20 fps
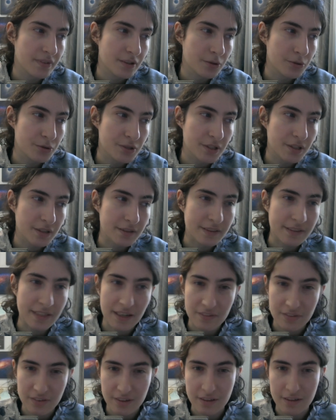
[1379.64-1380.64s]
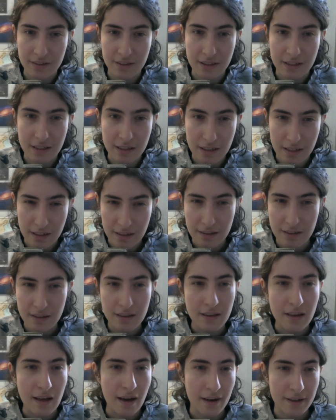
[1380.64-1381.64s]
still definitely need
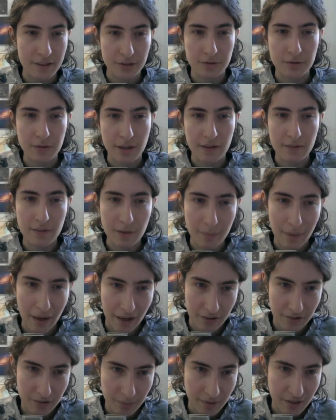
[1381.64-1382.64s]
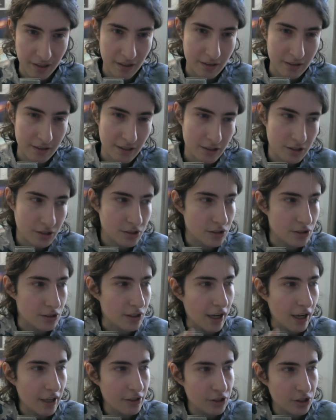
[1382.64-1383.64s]
high school level math, because it's
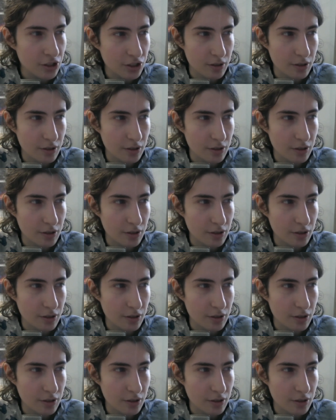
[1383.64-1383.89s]
not just